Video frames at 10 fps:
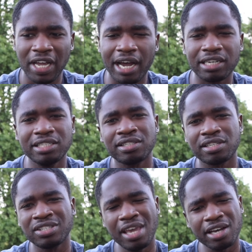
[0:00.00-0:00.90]
And he
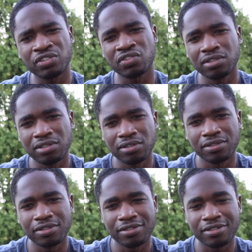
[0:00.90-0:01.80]
says, yes,
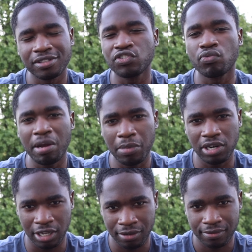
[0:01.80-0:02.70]
there's a remedy.